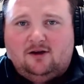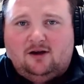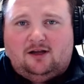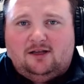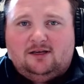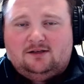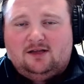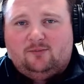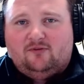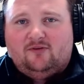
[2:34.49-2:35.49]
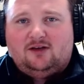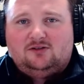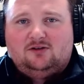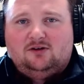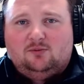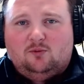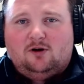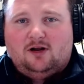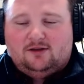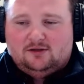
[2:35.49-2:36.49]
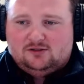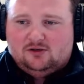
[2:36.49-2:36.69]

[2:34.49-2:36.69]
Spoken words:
any type of extra work on there.